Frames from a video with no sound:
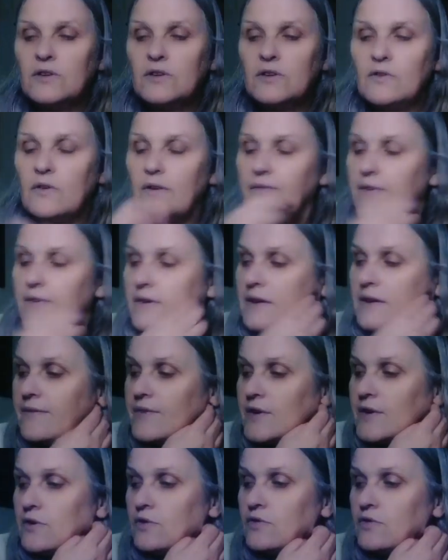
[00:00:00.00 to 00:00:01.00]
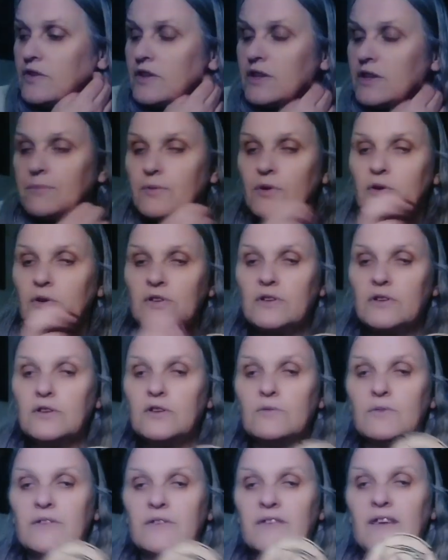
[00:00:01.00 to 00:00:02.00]
you know, if you're closing the board,
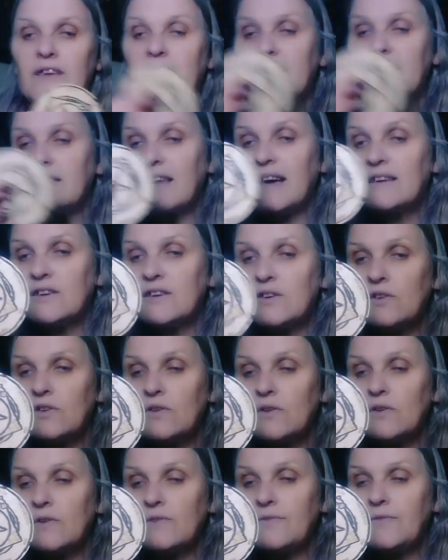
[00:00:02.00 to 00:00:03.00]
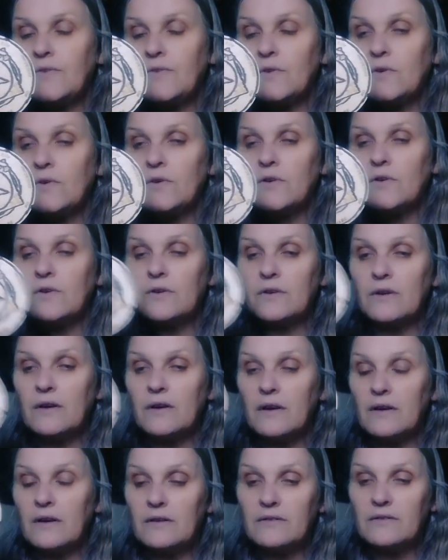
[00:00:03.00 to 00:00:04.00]
you would say, thank you for
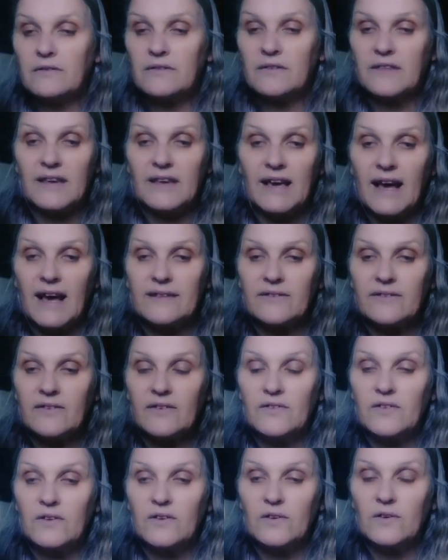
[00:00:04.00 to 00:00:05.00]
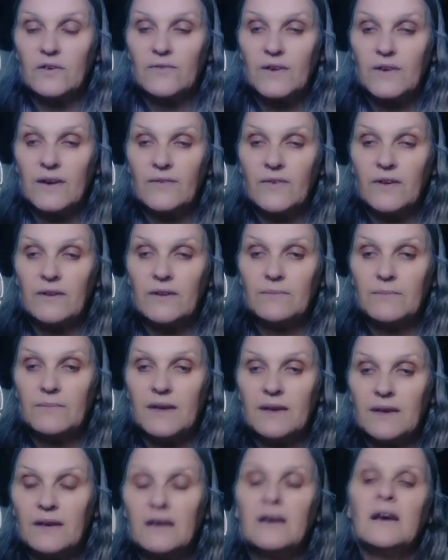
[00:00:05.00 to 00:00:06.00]
the answers that you've given
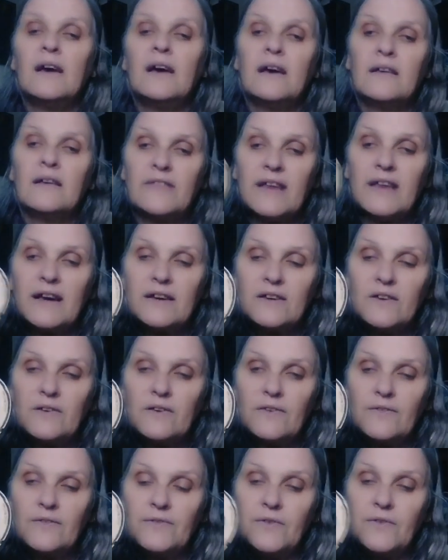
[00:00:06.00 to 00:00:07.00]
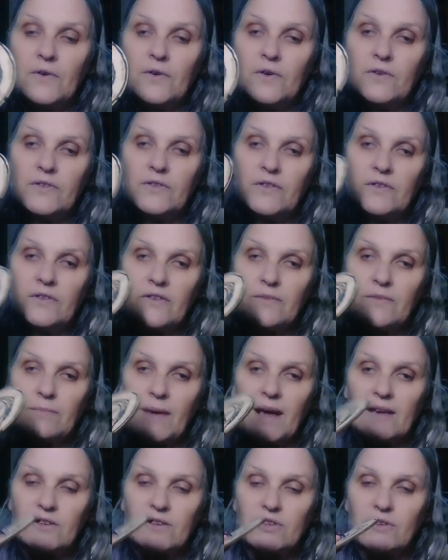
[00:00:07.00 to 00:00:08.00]
me. Thank you for the
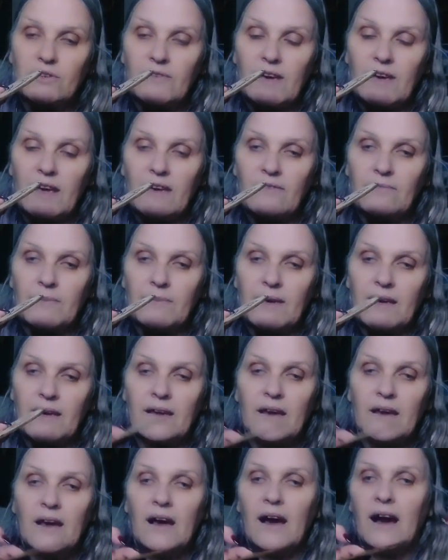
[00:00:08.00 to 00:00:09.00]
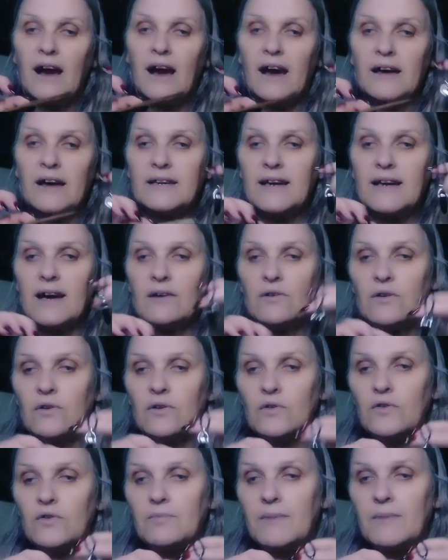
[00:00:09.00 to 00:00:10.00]
respect you've gave me. I now
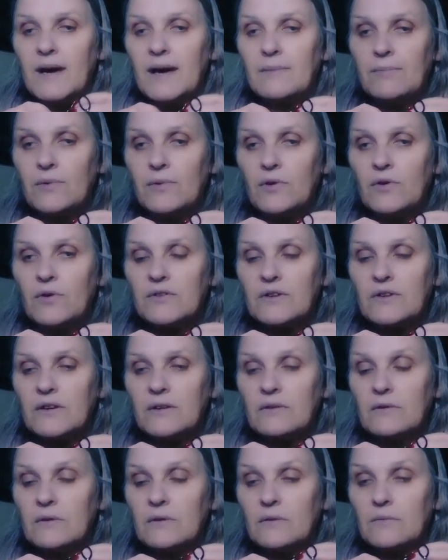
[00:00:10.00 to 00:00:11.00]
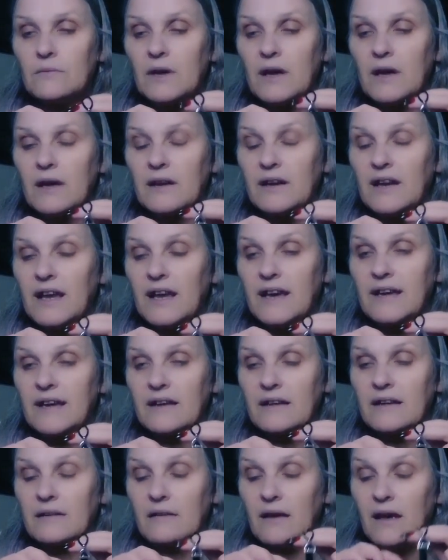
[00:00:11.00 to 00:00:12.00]
close my board in light,
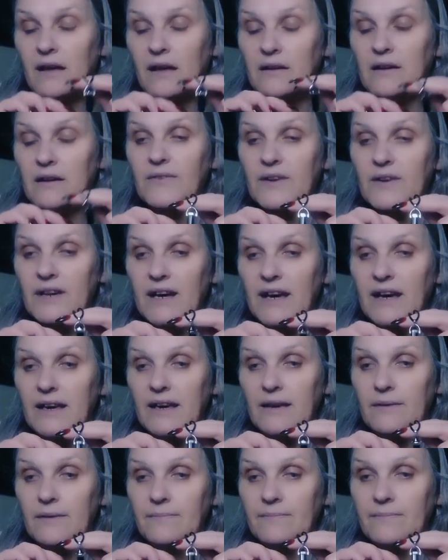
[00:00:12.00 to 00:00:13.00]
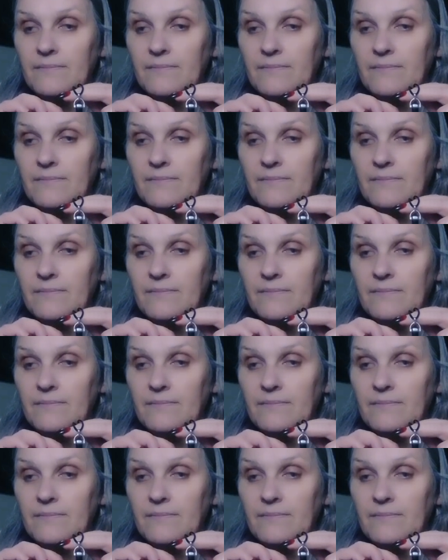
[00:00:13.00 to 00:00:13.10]
love and light.